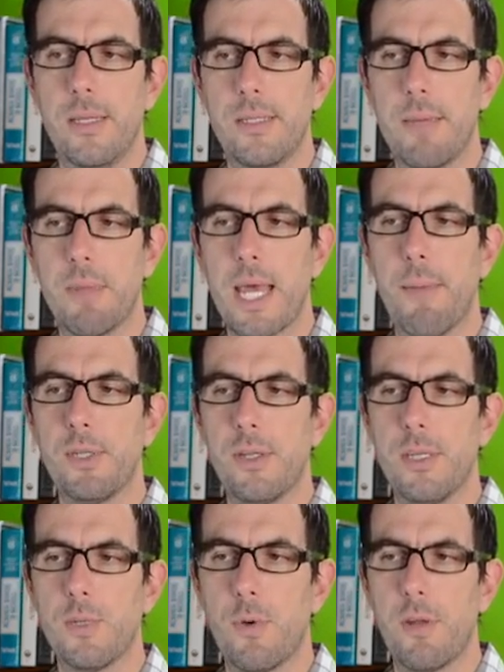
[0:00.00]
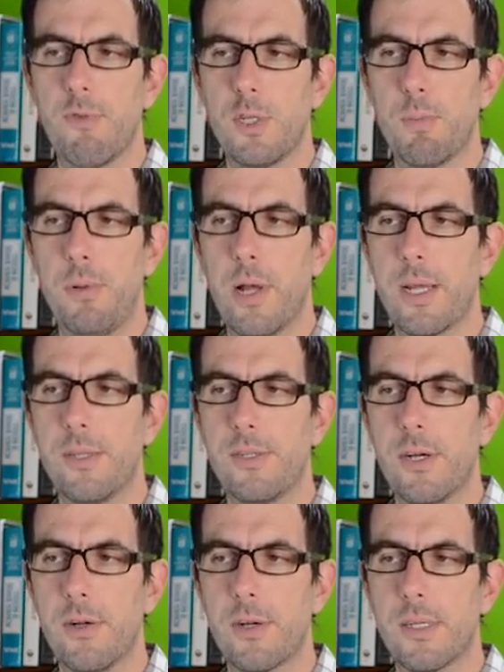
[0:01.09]
Same thing happens on this one. If we just plug in
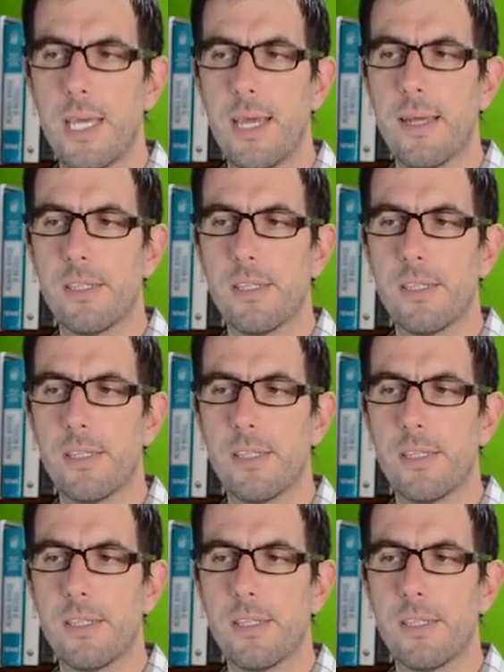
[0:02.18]
zero, because hey,